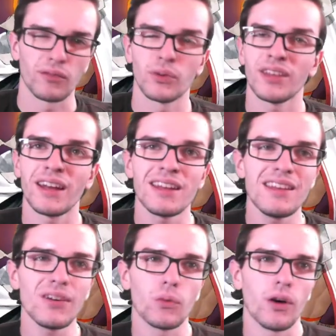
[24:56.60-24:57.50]
that in
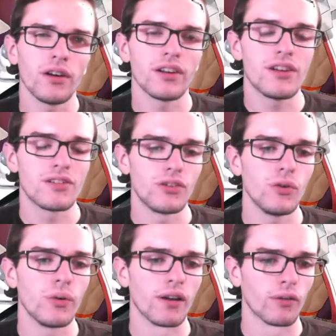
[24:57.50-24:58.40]
year 1 or year 2
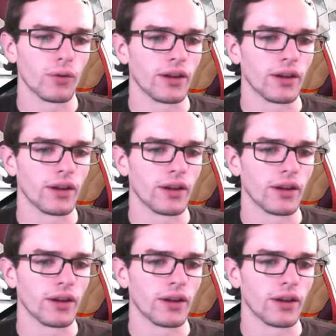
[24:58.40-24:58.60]
whenever we